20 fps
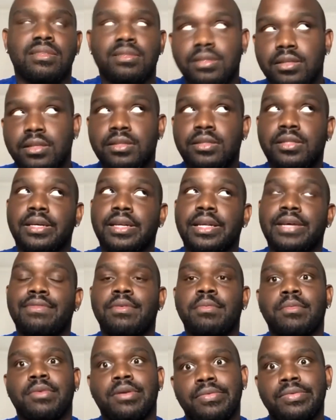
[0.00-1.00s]
She could
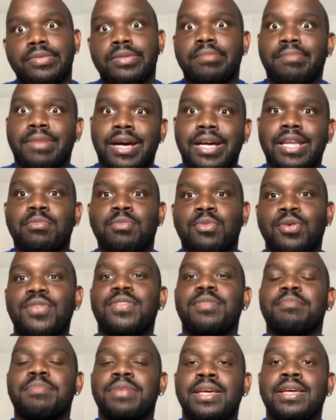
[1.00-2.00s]
even morph into Mighty
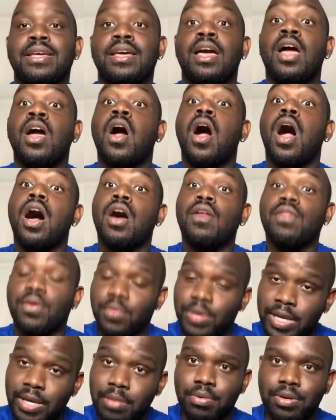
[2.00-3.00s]
Morphin Pink. Although
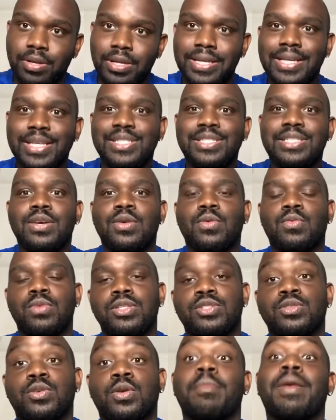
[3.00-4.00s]
Kimberly is the
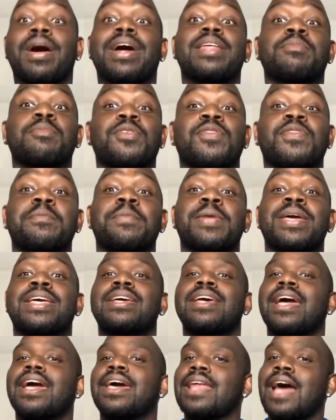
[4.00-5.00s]
original Mighty Morphin
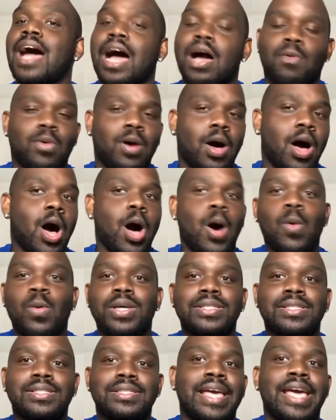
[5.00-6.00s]
Pink, and I will
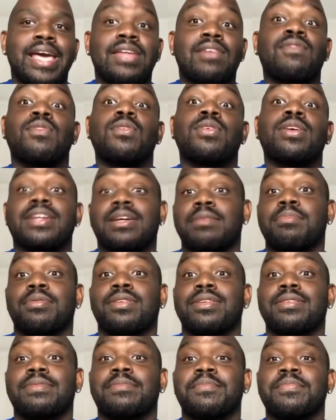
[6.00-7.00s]
always stand for
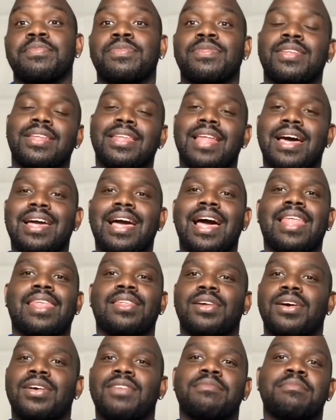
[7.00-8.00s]
Kimberly. Like, I
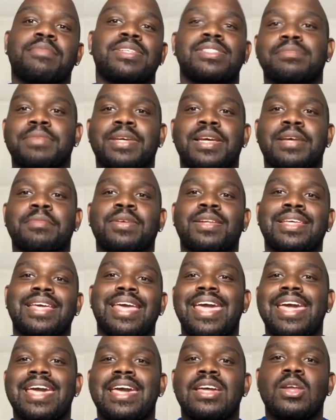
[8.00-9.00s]
love me some Kimberly
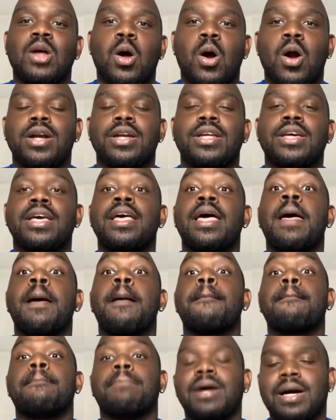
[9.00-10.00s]
and Hart.
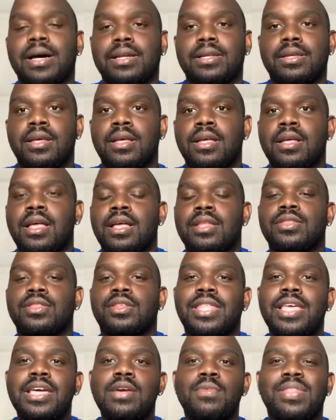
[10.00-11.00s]
But the
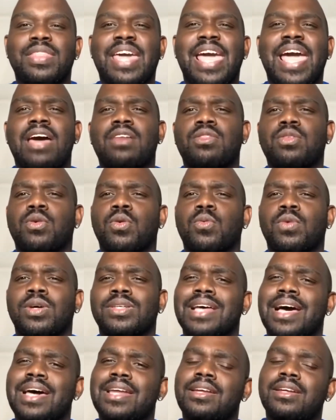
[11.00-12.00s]
thing with Catherine
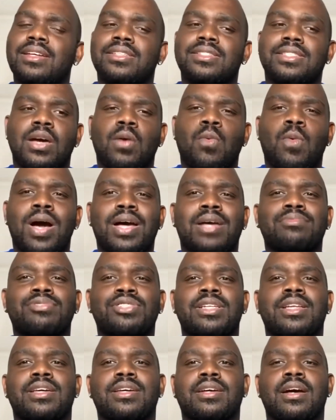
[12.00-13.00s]
was, I don't understand why come
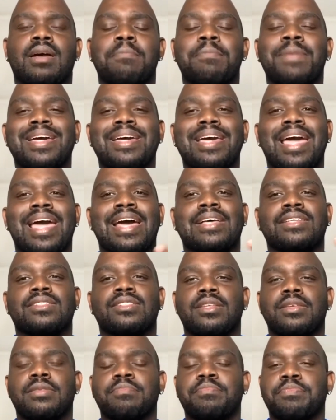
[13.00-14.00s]
she didn't come back as
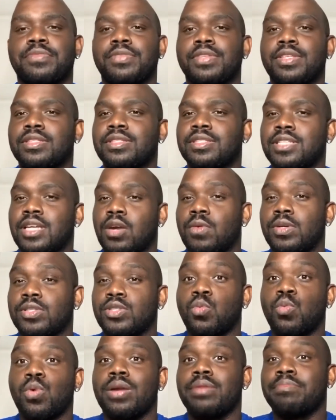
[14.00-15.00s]
the Zeo
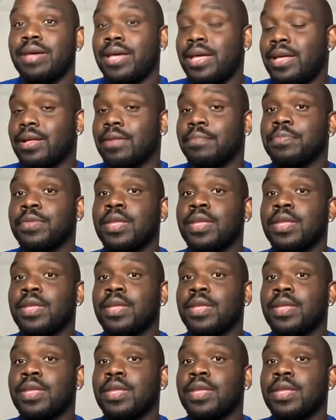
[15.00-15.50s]
Ranger 1 Pink.